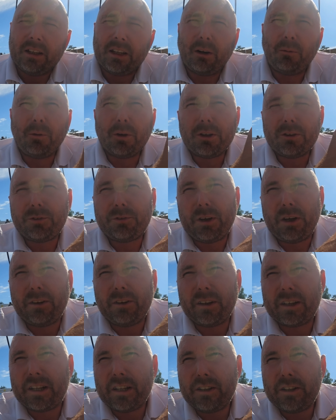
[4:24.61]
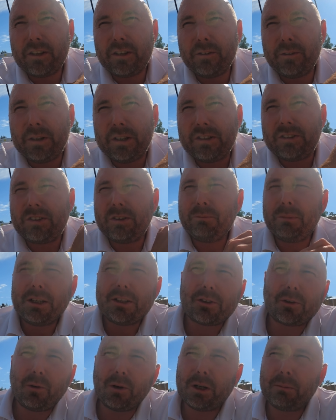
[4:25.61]
Now what I found I could do is, it
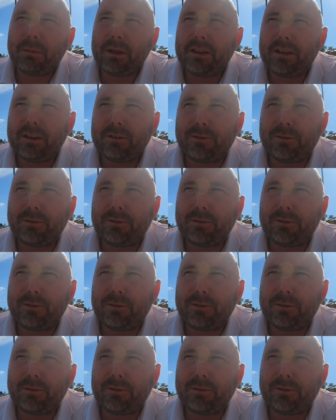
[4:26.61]
makes quite a big